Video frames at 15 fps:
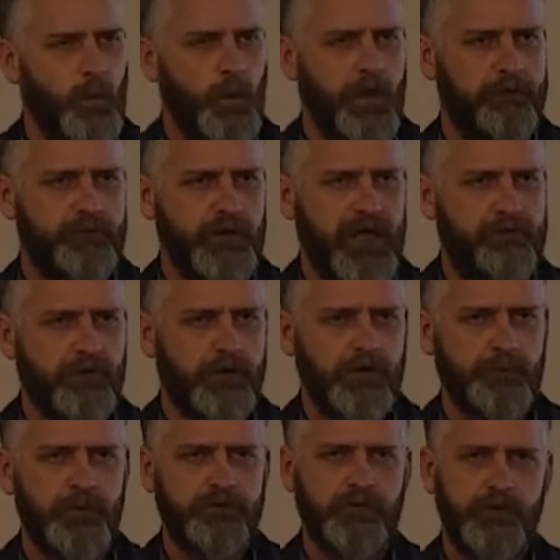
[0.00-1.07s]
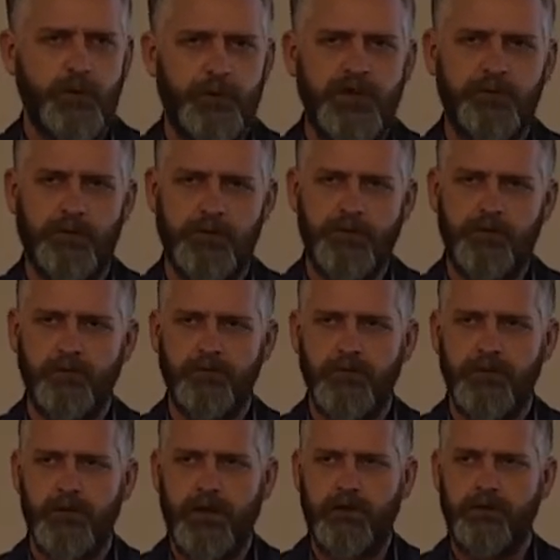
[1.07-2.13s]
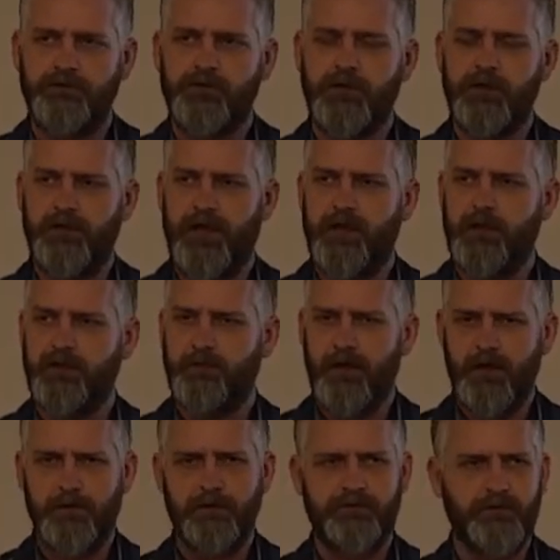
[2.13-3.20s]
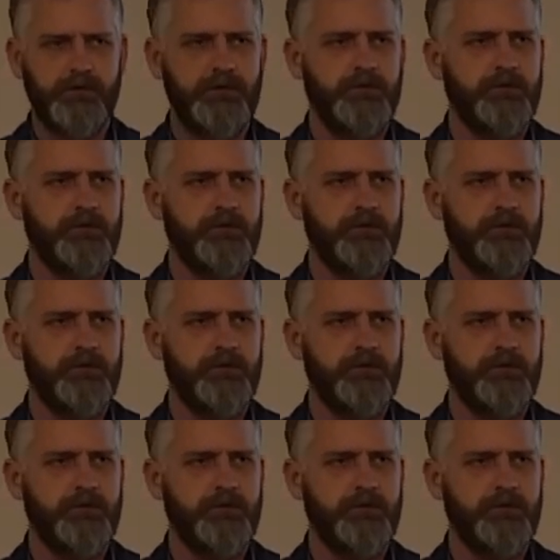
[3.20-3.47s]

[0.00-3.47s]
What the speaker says: If you have a group of two people, and you treat it like a democracy,